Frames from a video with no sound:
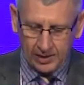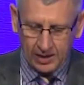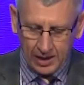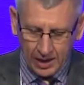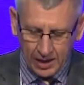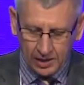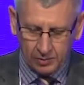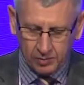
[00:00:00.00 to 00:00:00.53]
the
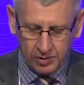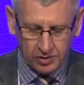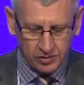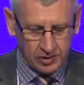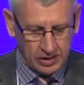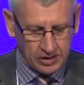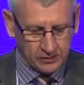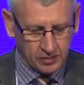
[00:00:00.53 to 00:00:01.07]
Canterbury
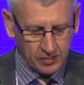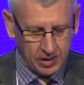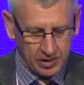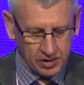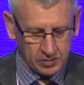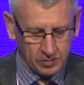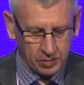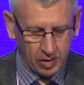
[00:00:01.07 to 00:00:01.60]

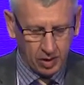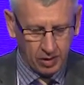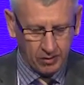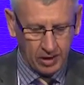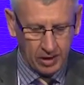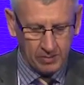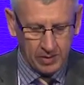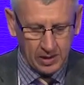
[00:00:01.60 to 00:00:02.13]
Transformation
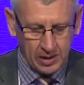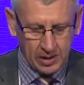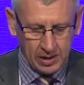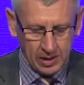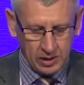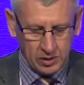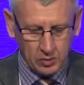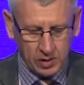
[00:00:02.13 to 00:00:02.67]
Program
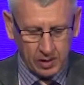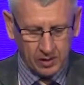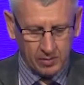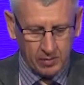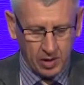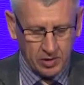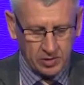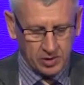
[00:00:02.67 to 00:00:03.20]
as one of the
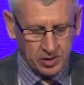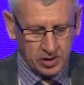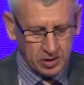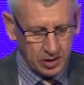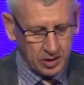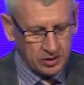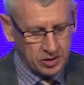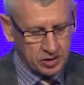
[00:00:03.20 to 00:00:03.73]
most
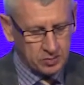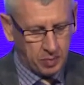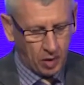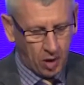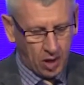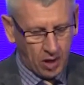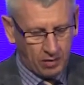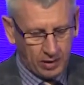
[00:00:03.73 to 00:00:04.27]

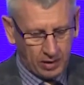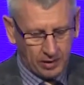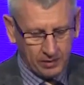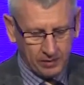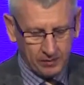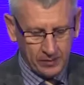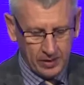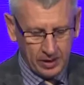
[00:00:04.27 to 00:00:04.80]

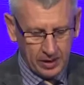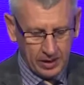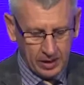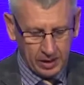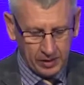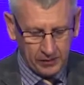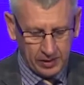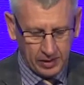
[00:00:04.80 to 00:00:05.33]
inspiring,
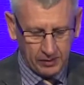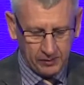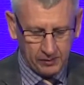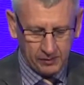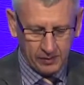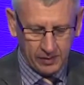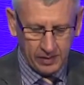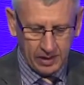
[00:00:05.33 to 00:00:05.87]

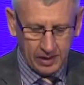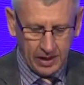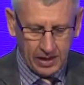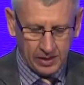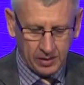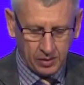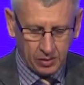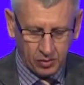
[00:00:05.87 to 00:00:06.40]
innovative,
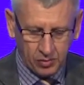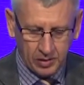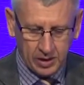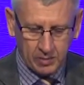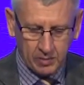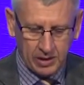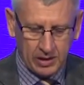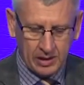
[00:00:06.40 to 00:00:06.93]
and
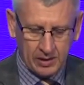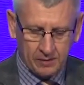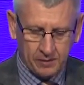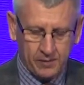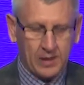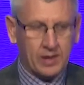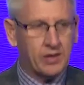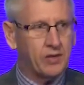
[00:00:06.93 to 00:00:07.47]
incredibly
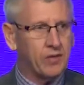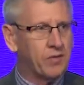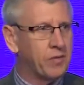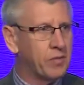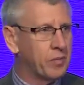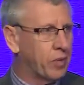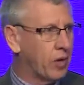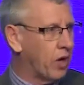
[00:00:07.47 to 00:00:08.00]

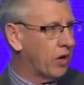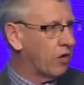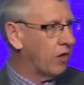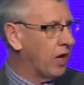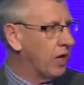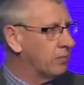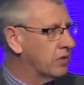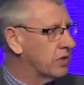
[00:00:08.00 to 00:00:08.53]
effective
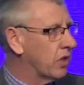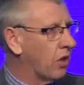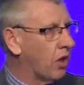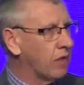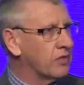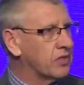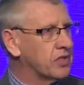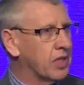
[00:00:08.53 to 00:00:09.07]
programs
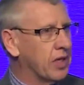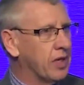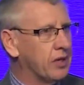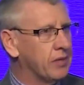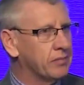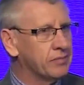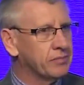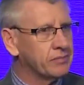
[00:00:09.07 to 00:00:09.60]
I've
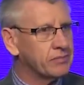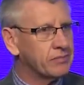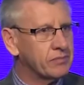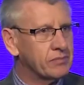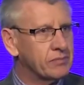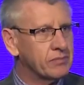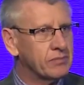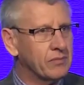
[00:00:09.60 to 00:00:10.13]
seen.
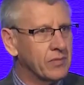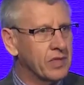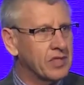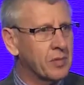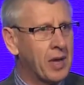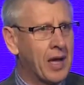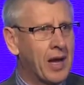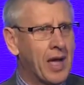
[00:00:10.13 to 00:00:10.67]

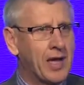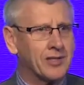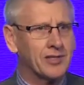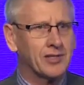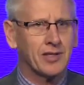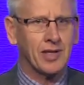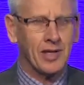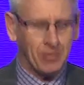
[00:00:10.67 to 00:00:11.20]
It's about
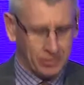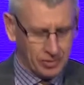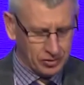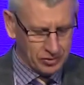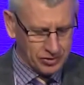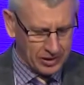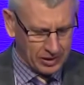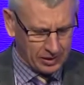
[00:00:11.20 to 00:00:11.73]
us here in
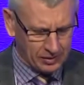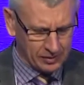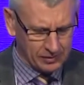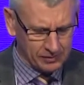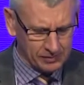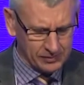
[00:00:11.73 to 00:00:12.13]
New Zealand.